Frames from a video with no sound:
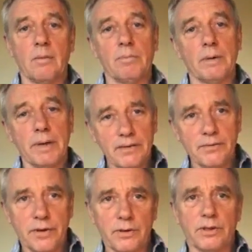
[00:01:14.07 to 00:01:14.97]
My main
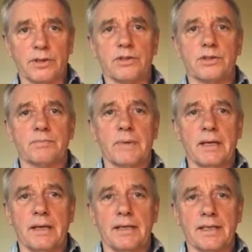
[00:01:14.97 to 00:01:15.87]
focus
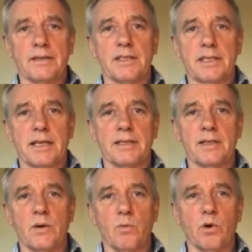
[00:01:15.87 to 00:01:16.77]
is
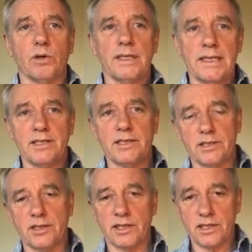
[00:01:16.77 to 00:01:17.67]
understanding what leads to
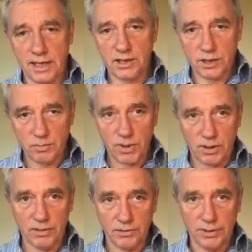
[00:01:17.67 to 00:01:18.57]
success in
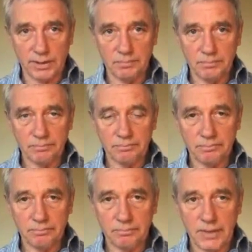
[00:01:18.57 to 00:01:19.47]
partnering.
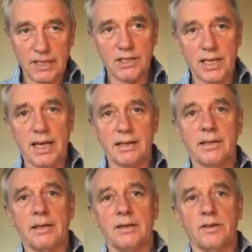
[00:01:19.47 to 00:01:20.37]
It's sad
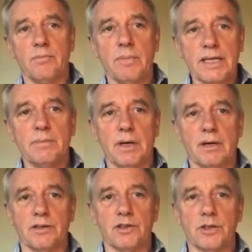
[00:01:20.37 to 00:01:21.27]
that many
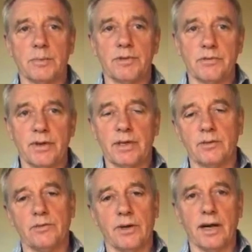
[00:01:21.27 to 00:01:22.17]
partnerships
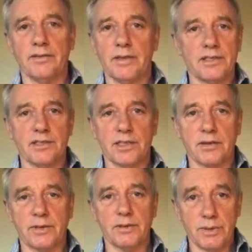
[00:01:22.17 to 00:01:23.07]
fail for
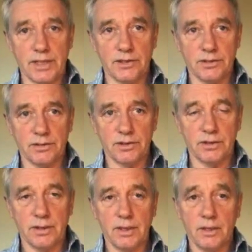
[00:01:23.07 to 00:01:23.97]
unnecessary
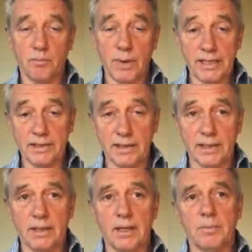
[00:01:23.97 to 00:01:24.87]
reasons,
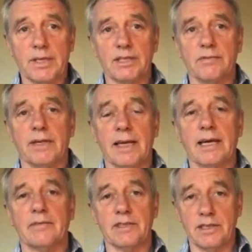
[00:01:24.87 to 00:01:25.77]
mainly because of a
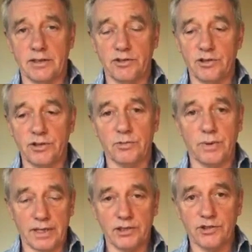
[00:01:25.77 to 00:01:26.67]
lack of attention to
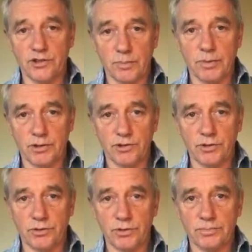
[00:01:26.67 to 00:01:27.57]
relationship
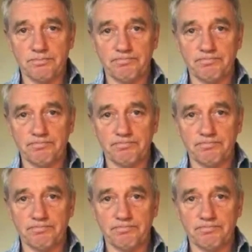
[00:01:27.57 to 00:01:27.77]
issues.